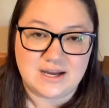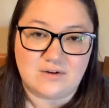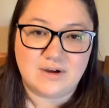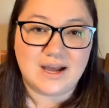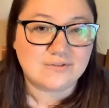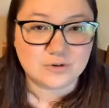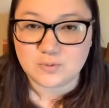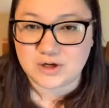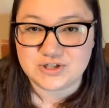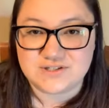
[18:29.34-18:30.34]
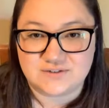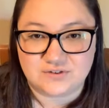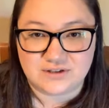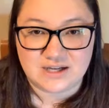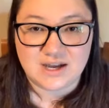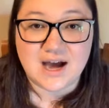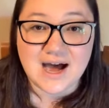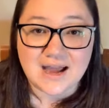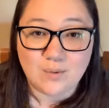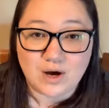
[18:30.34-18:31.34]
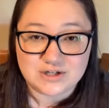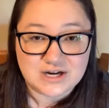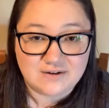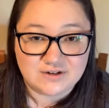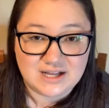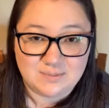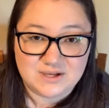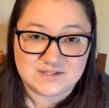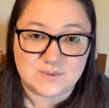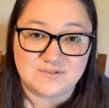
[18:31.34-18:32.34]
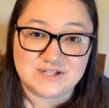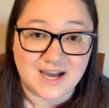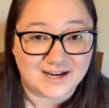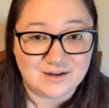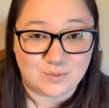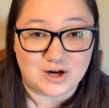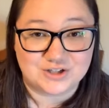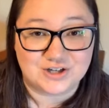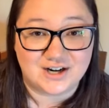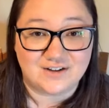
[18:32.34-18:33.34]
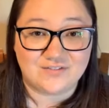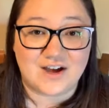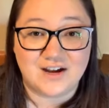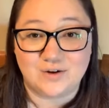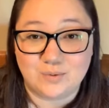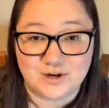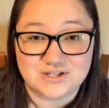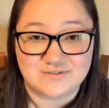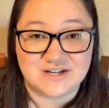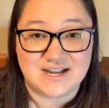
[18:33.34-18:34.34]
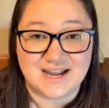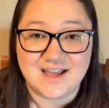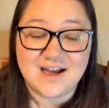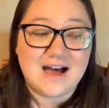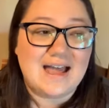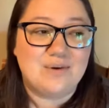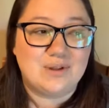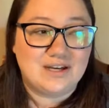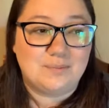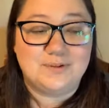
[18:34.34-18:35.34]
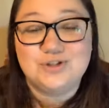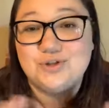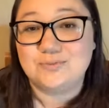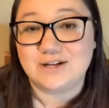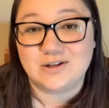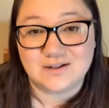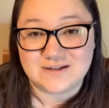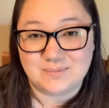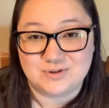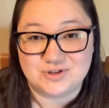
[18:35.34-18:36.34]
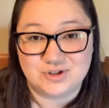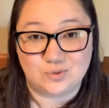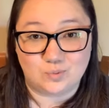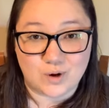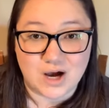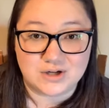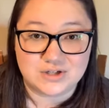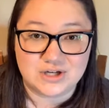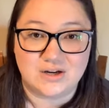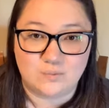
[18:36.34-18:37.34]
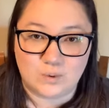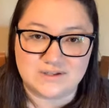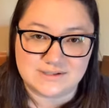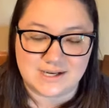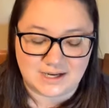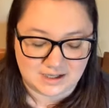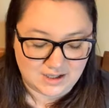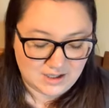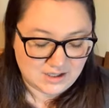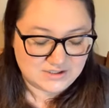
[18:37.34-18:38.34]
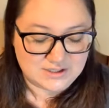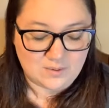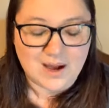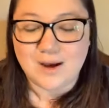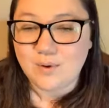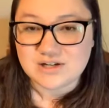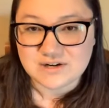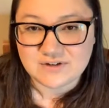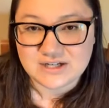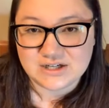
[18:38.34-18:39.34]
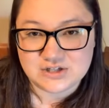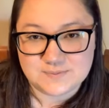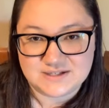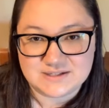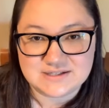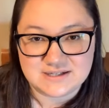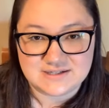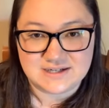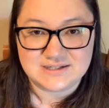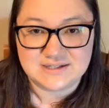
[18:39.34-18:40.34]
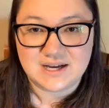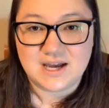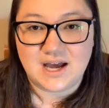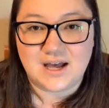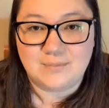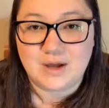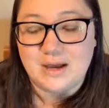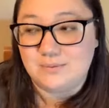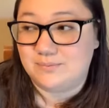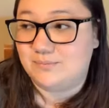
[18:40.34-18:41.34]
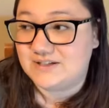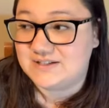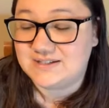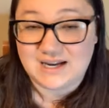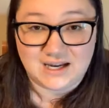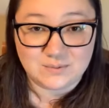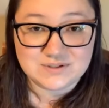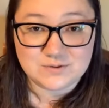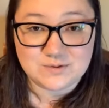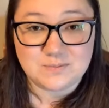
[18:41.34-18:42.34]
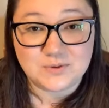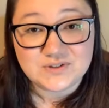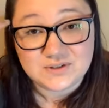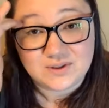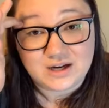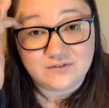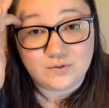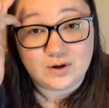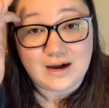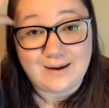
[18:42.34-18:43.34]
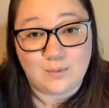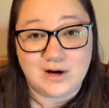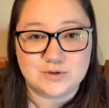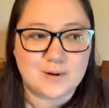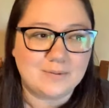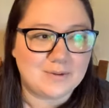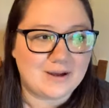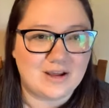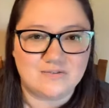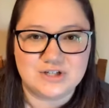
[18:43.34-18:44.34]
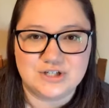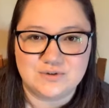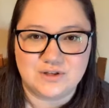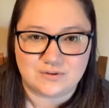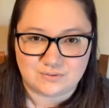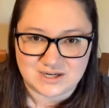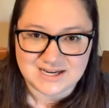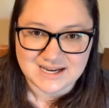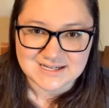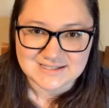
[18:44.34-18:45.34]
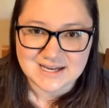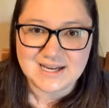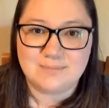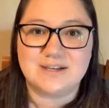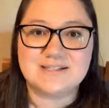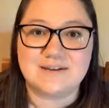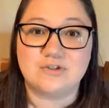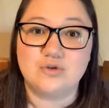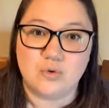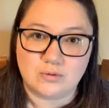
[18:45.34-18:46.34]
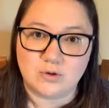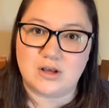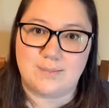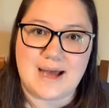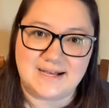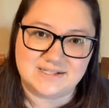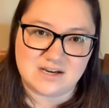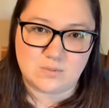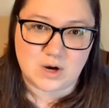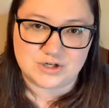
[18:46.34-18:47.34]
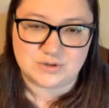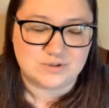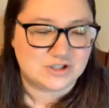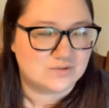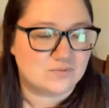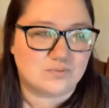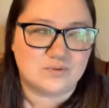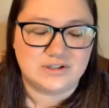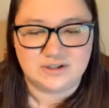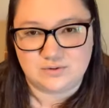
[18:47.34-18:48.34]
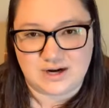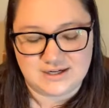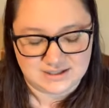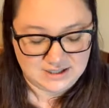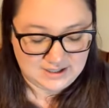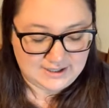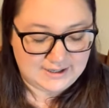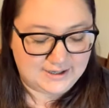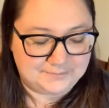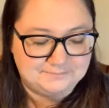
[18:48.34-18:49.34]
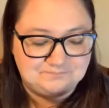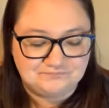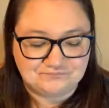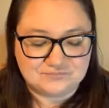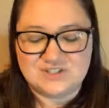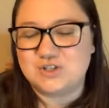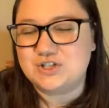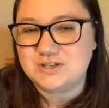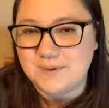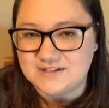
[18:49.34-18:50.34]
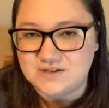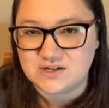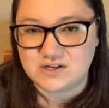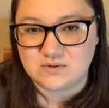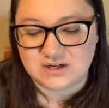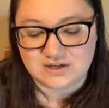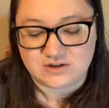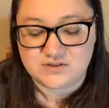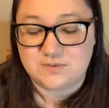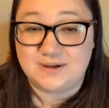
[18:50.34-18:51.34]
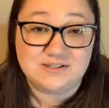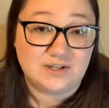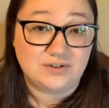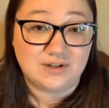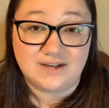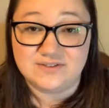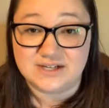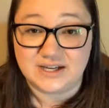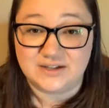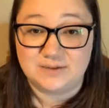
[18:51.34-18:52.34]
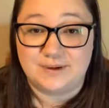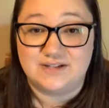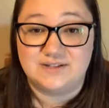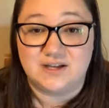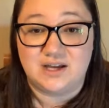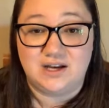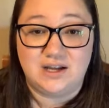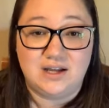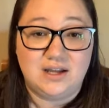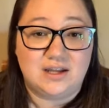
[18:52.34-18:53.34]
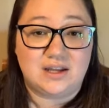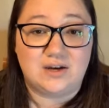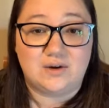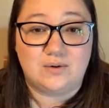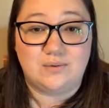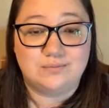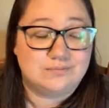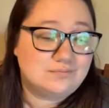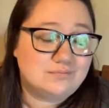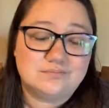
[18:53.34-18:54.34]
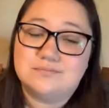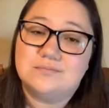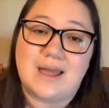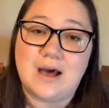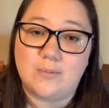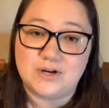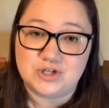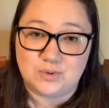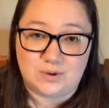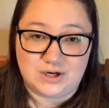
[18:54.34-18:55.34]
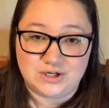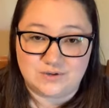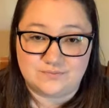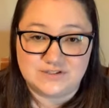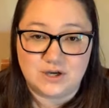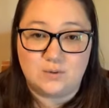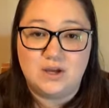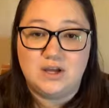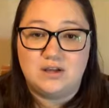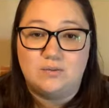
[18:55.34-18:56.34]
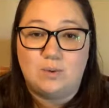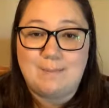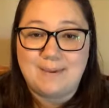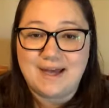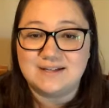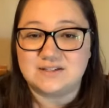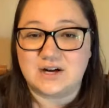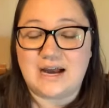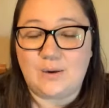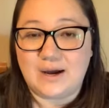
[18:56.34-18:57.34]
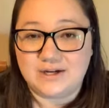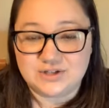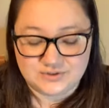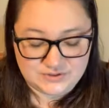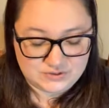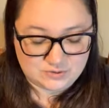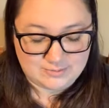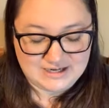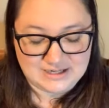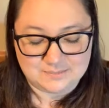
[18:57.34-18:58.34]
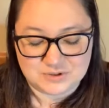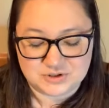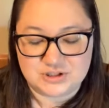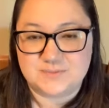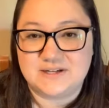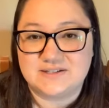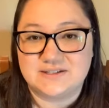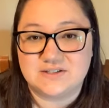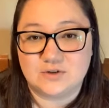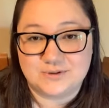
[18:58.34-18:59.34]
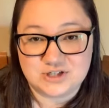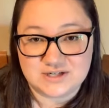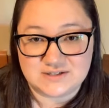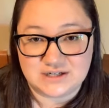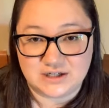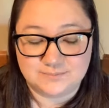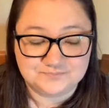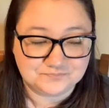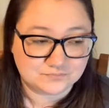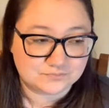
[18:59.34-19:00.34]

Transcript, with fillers: Now, everyone washes differently. I wash every day because we have a tiny washer, and if I don't wash every day, I will end up with too many cloth diapers to wash in one sitting. So I wash every day just because it's easiest. Um, I've been staying with some people, so therefore I wash probably about every two to three days because they have a normal capacity washer, which is really great. Um, so it just depends on you, and it also depends on your lifestyle. It depends on, you know, how much you want to do. So Wet bags are how I choose to store my diapers just because it's so much easier.